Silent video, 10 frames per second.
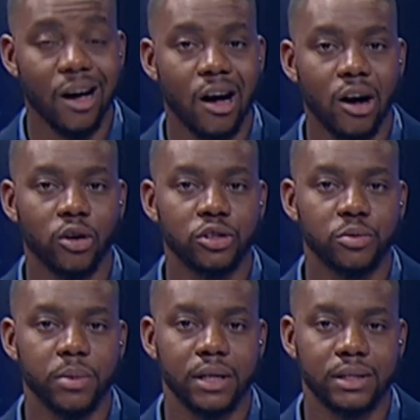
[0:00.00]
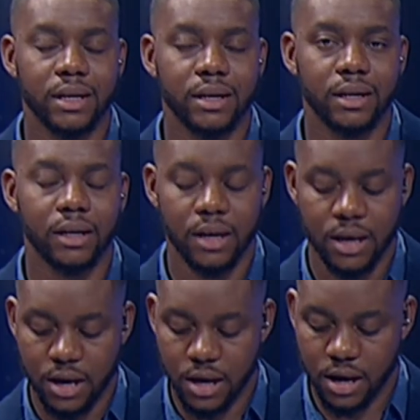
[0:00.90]
are going to be attending
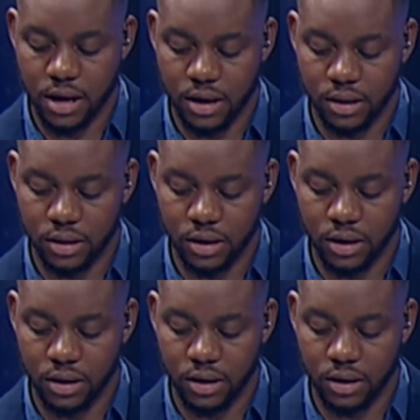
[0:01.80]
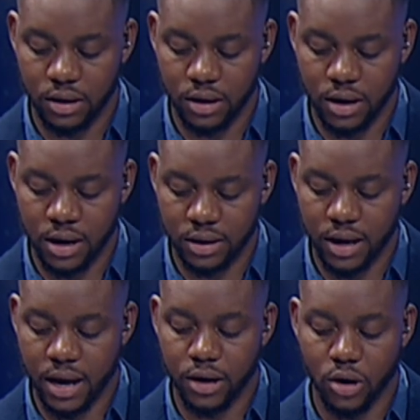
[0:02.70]
at the
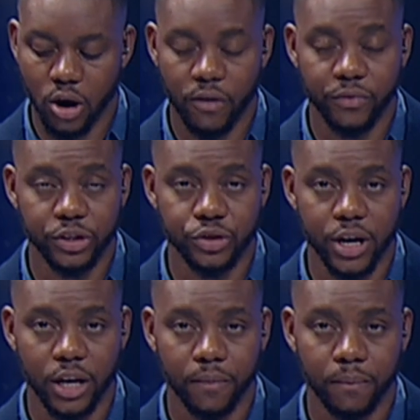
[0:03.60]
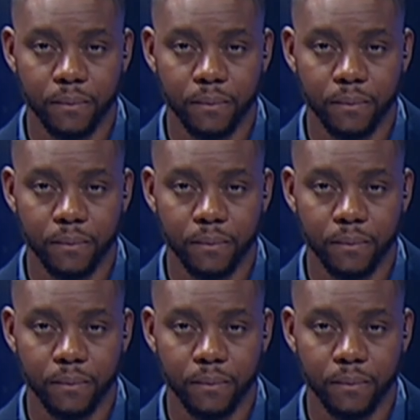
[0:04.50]
end of the training?